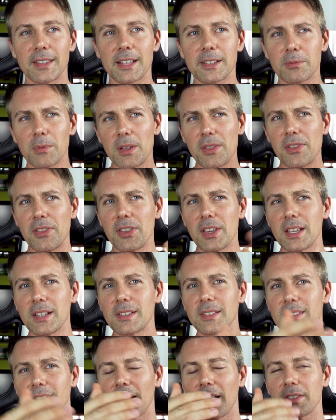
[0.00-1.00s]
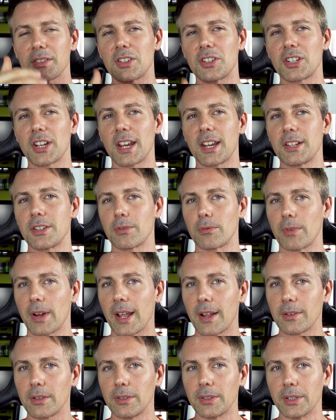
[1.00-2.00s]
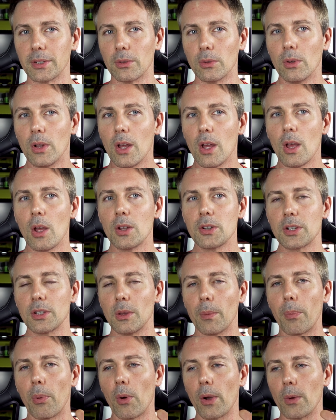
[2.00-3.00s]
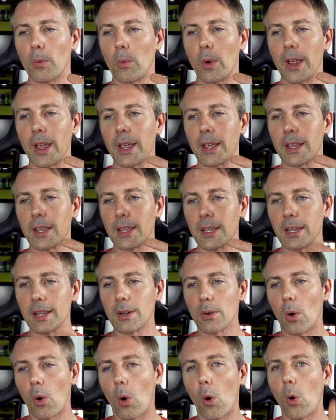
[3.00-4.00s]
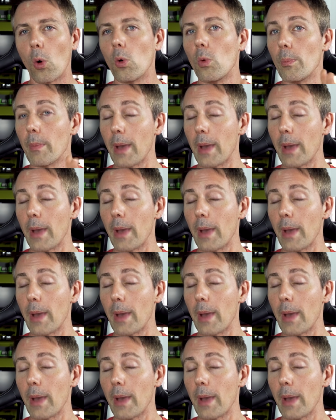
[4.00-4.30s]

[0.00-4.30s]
that's when things start to change around a little to the point where it all